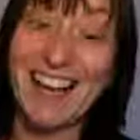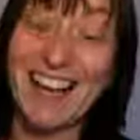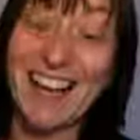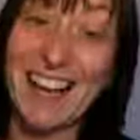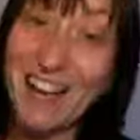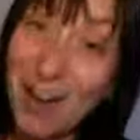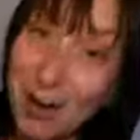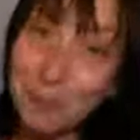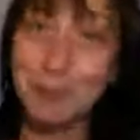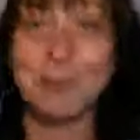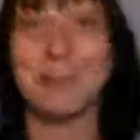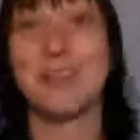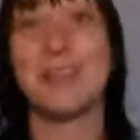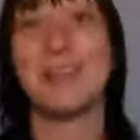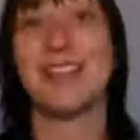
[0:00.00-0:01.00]
And I will
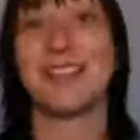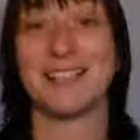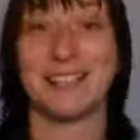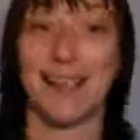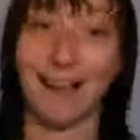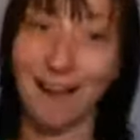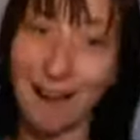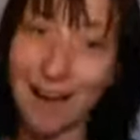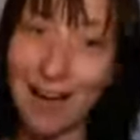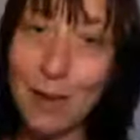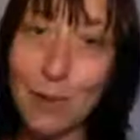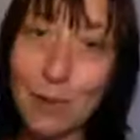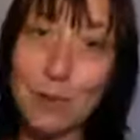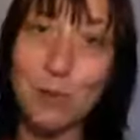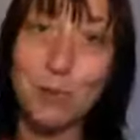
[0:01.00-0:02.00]
do this, I
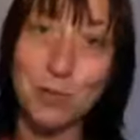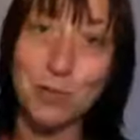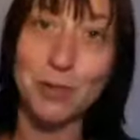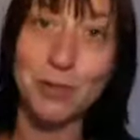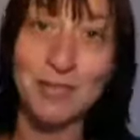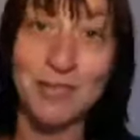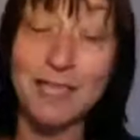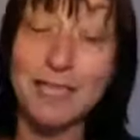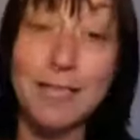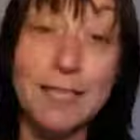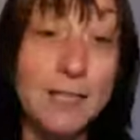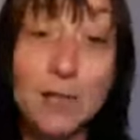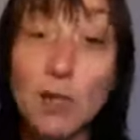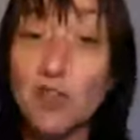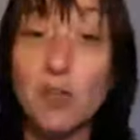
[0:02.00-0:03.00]
will do this.
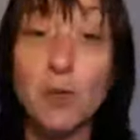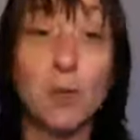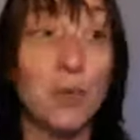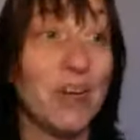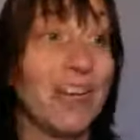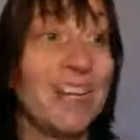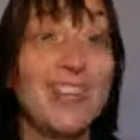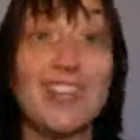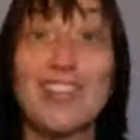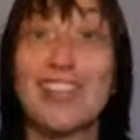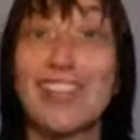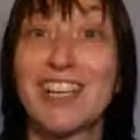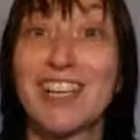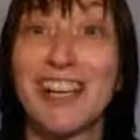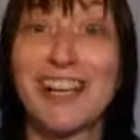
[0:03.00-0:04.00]
It's not a
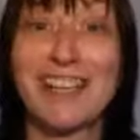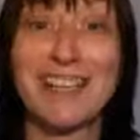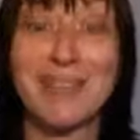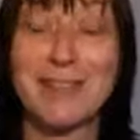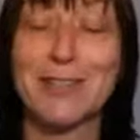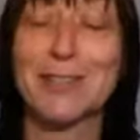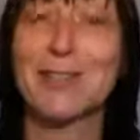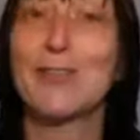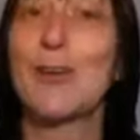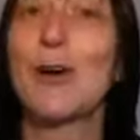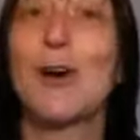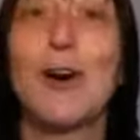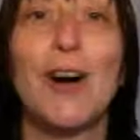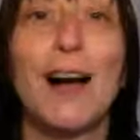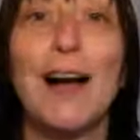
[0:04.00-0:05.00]
wish, and it's
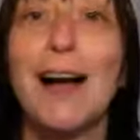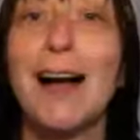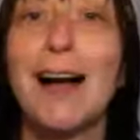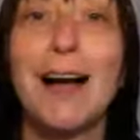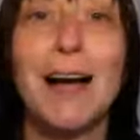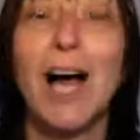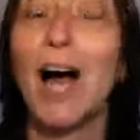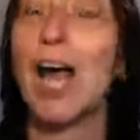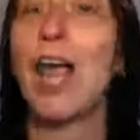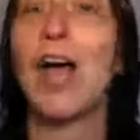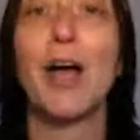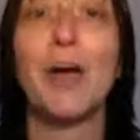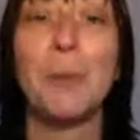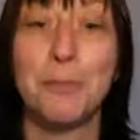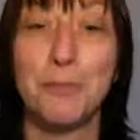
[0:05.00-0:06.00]
not I
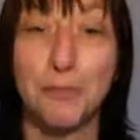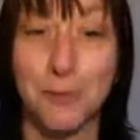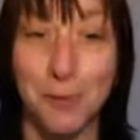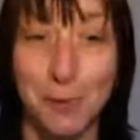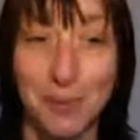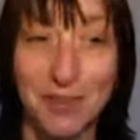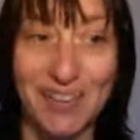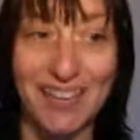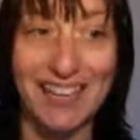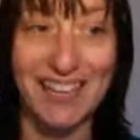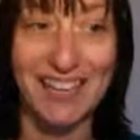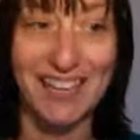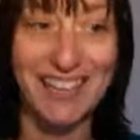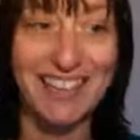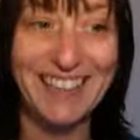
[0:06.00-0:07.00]
hope for,
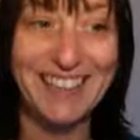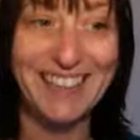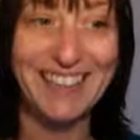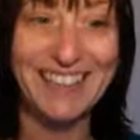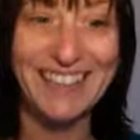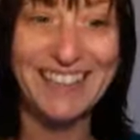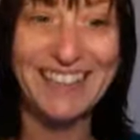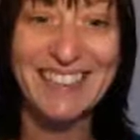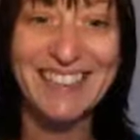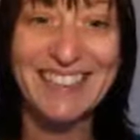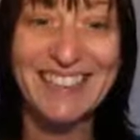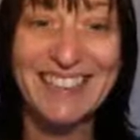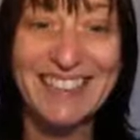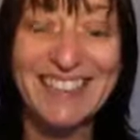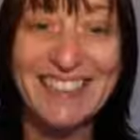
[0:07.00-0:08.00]
yeah?
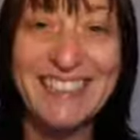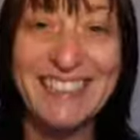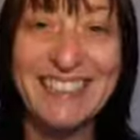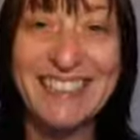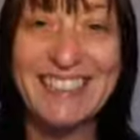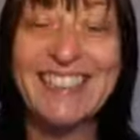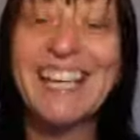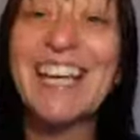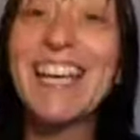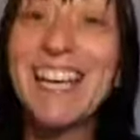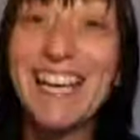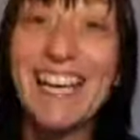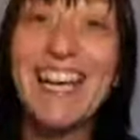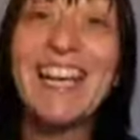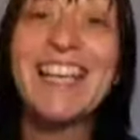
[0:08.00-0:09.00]
The
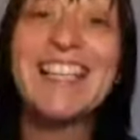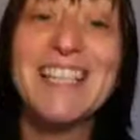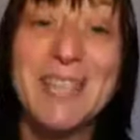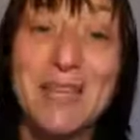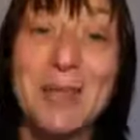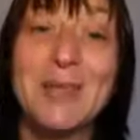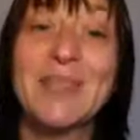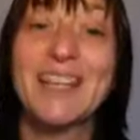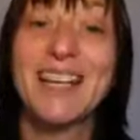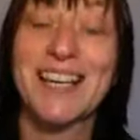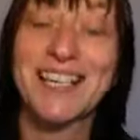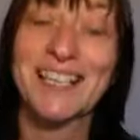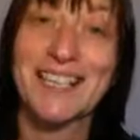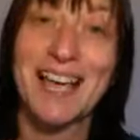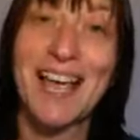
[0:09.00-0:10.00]
key to
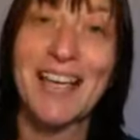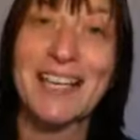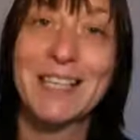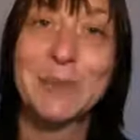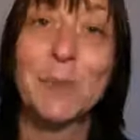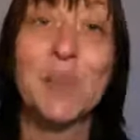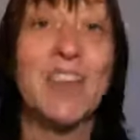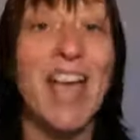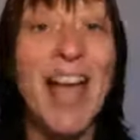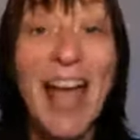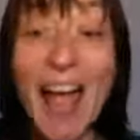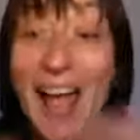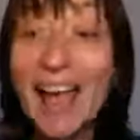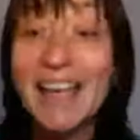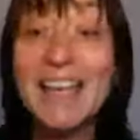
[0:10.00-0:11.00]
success with
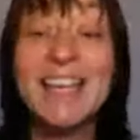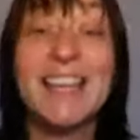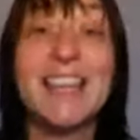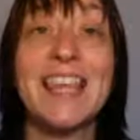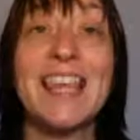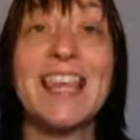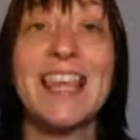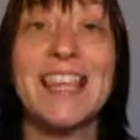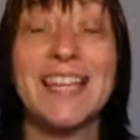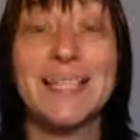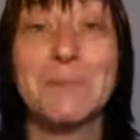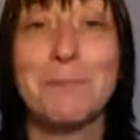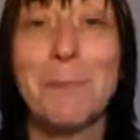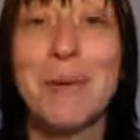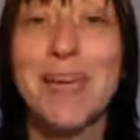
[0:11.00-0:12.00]
anything
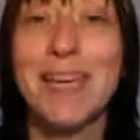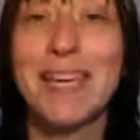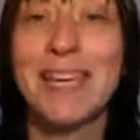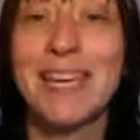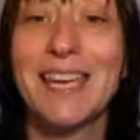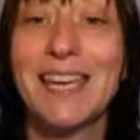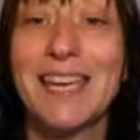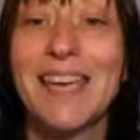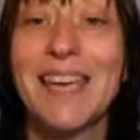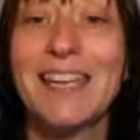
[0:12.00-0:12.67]
is making a